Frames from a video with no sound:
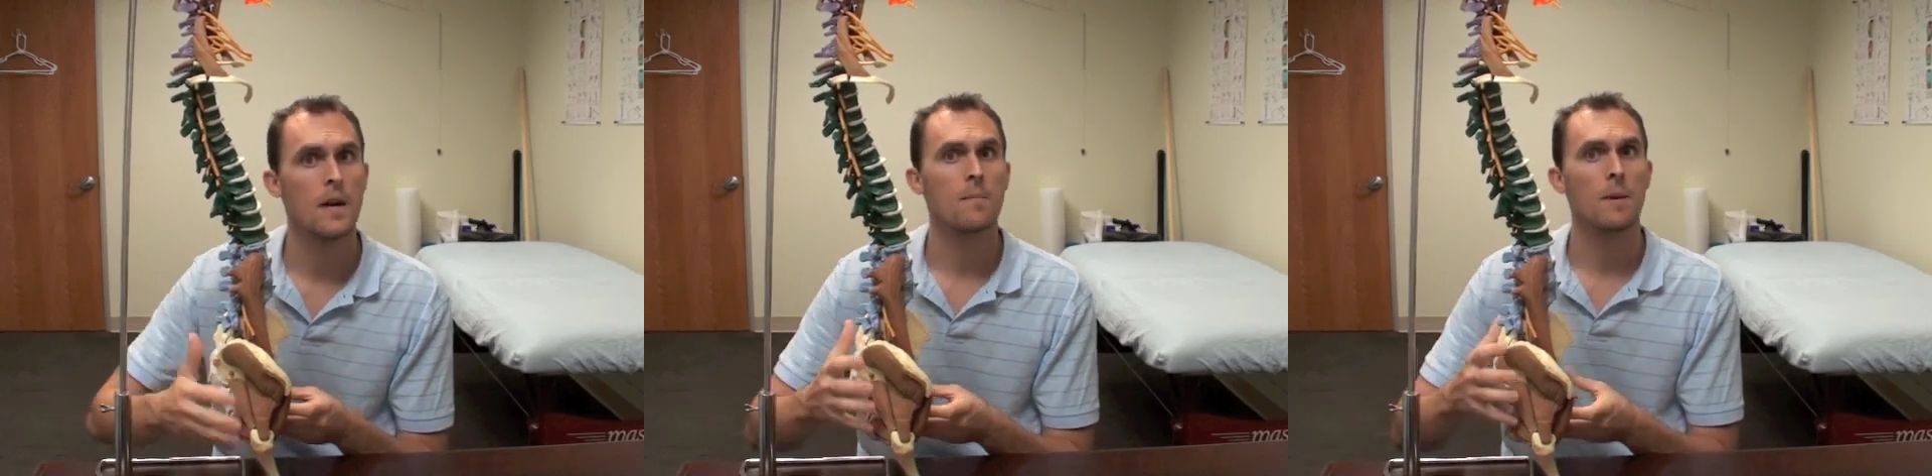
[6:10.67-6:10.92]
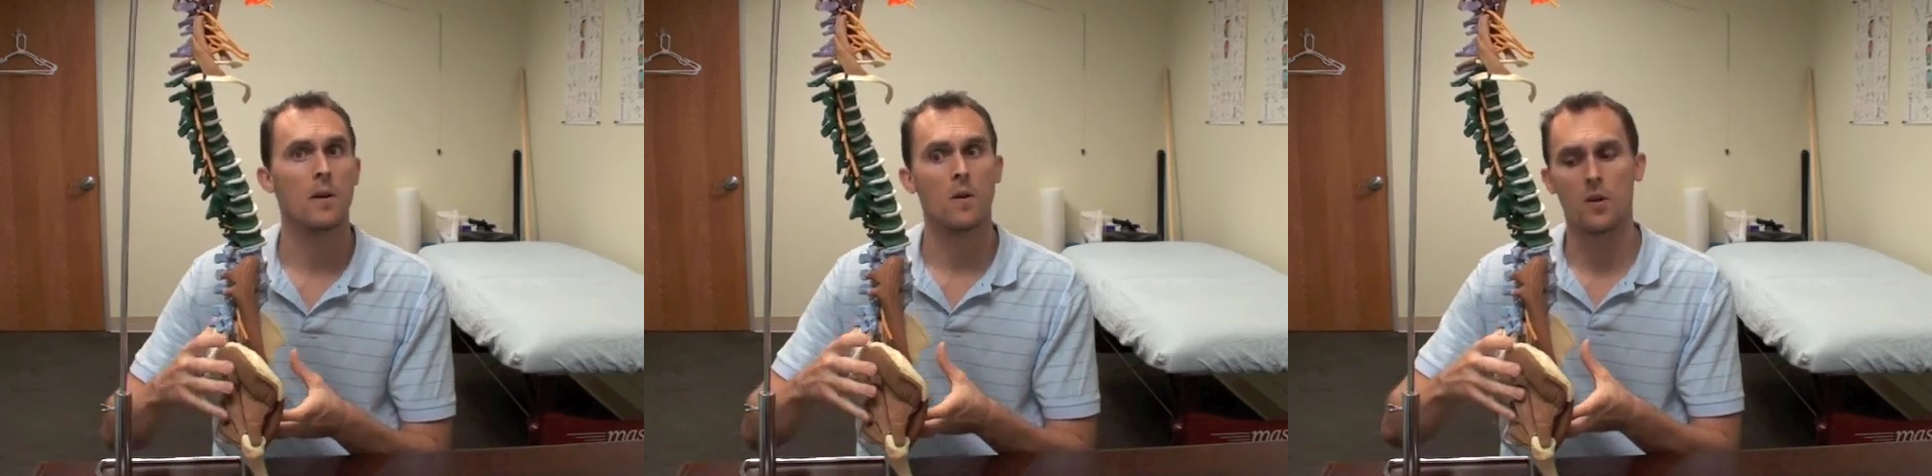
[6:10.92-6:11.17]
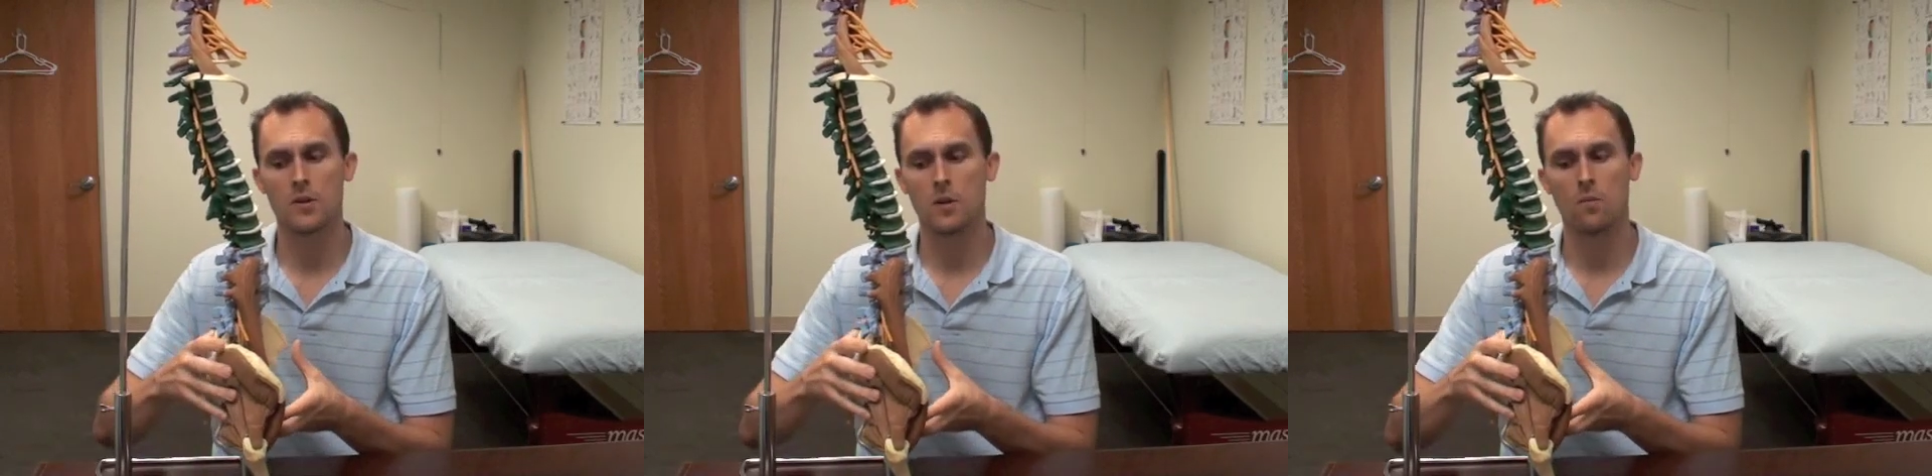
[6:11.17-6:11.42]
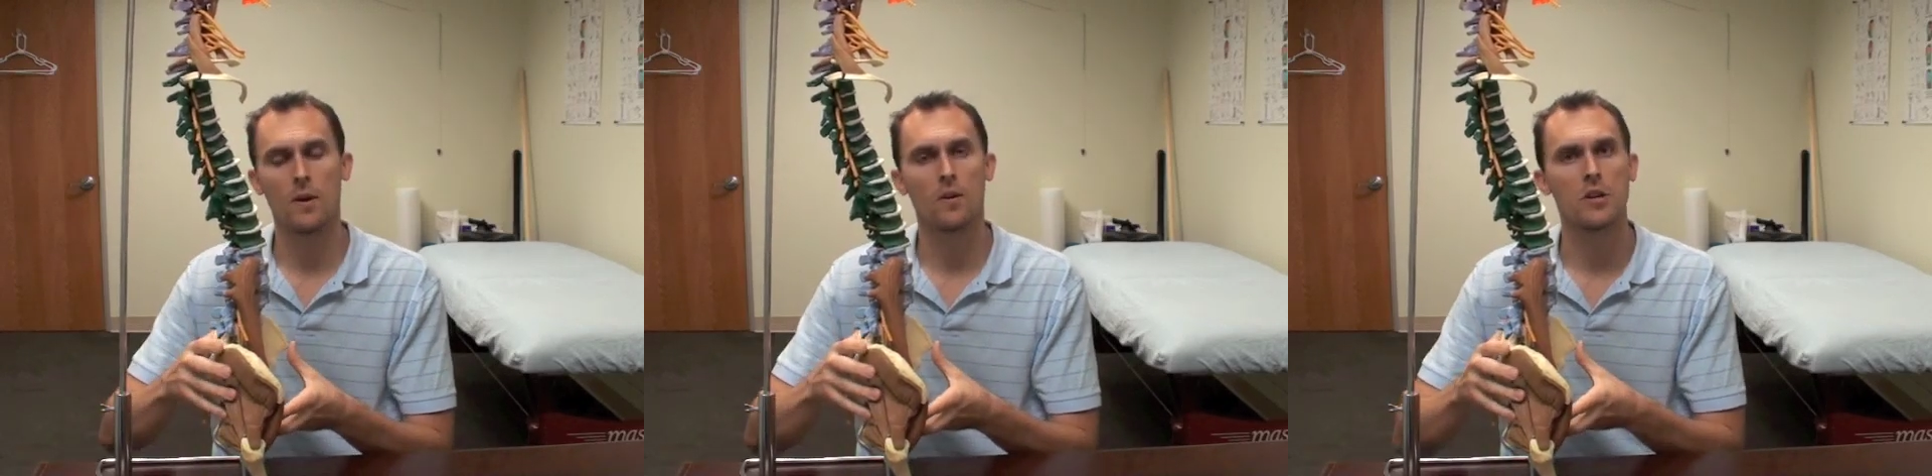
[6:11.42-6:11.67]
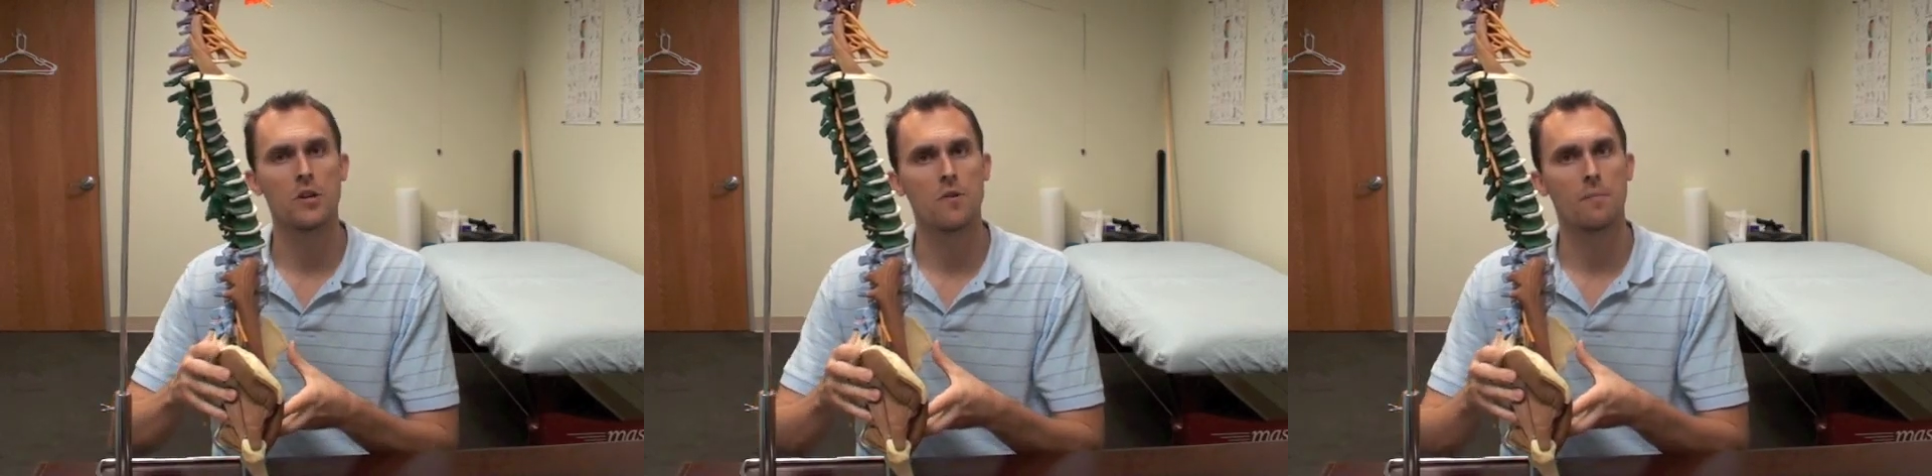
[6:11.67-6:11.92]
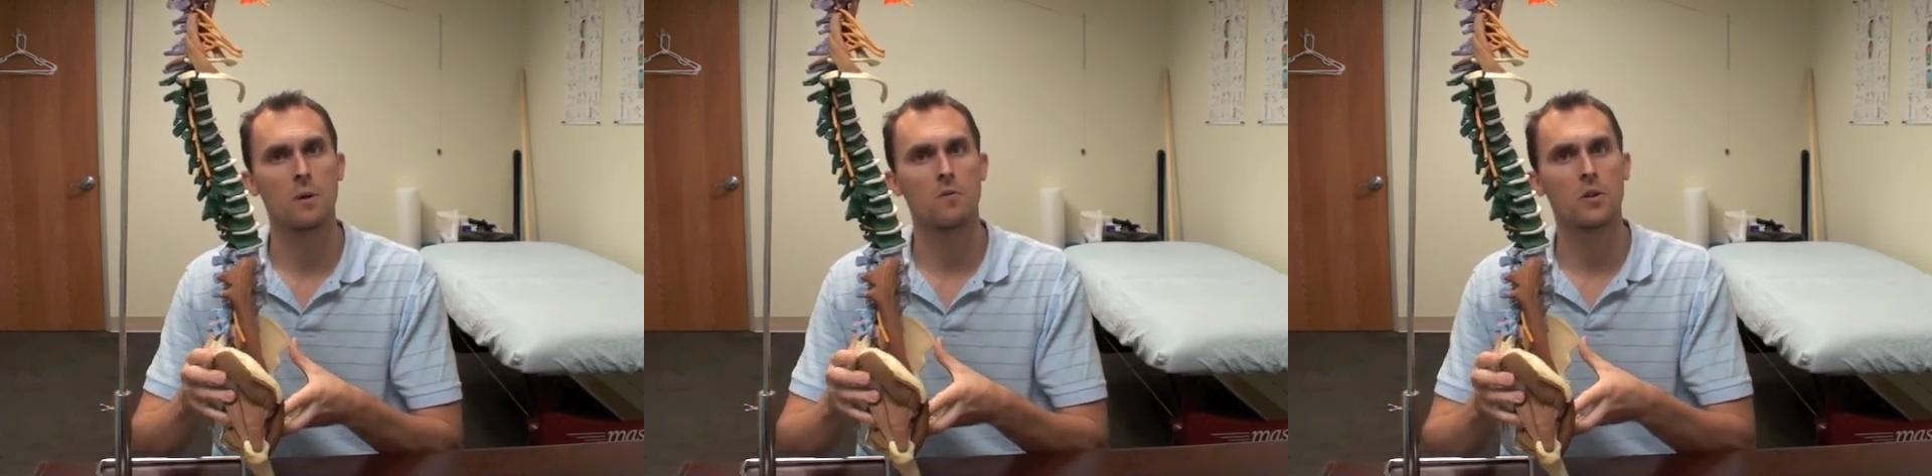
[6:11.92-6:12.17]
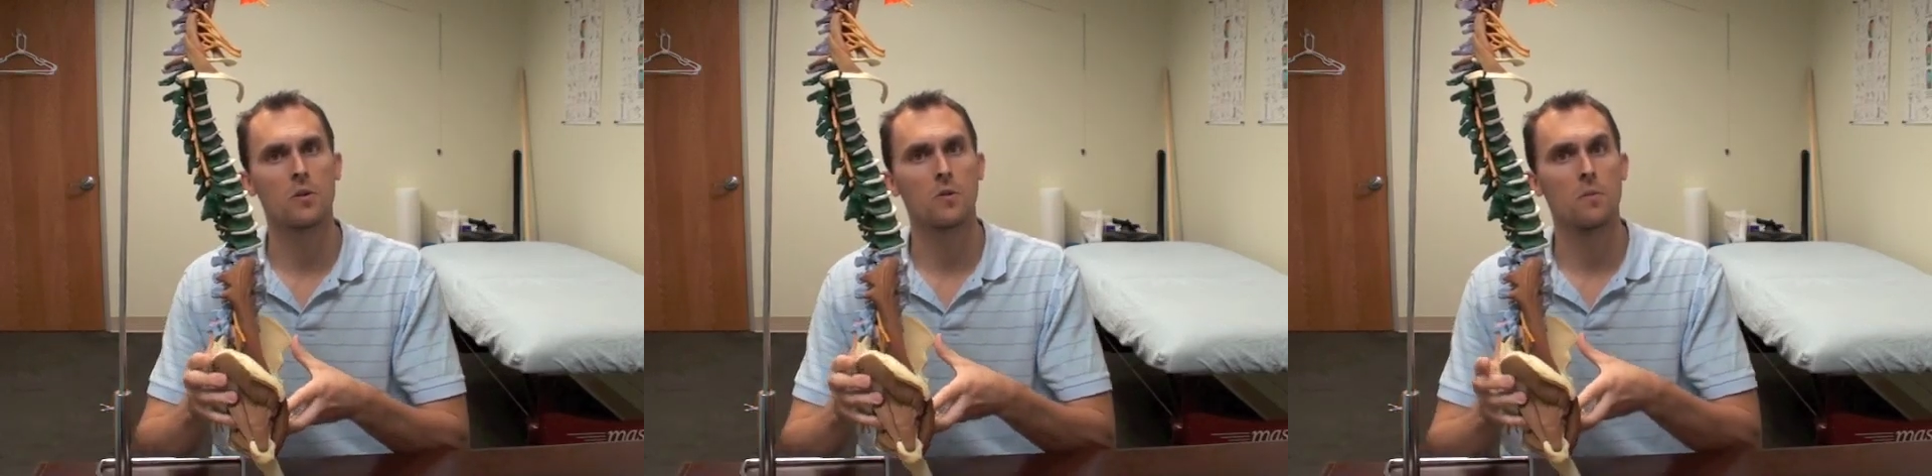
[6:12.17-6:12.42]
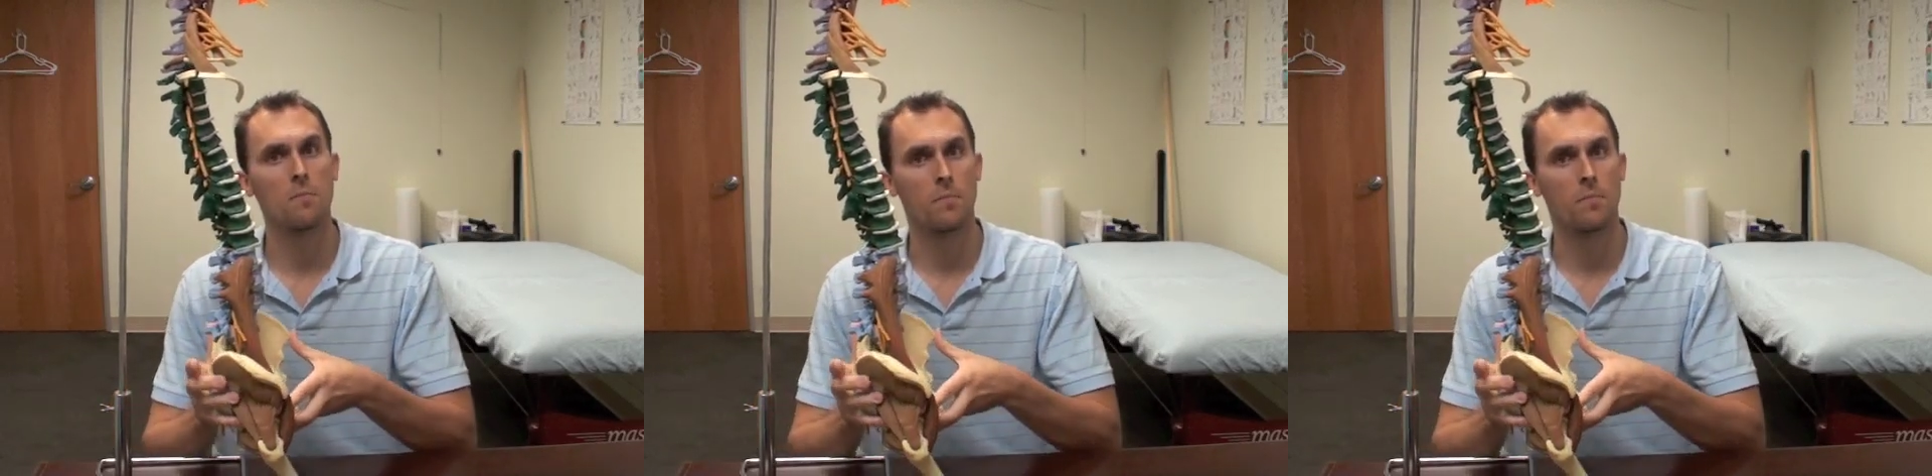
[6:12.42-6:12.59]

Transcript: but it also will contribute to